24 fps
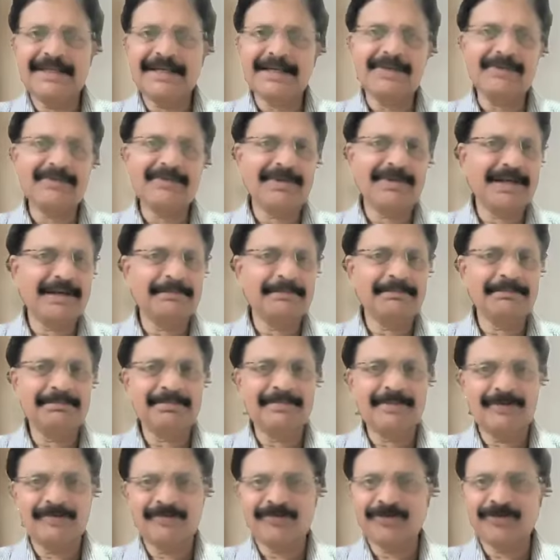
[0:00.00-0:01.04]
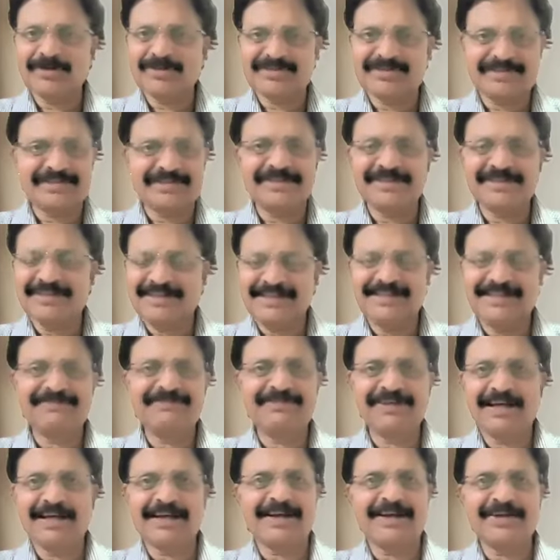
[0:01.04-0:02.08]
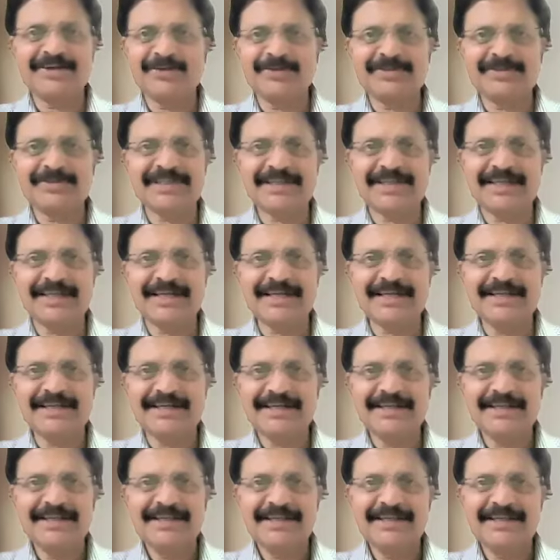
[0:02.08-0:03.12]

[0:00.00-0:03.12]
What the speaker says: Gentacurium, of course, we are not using it.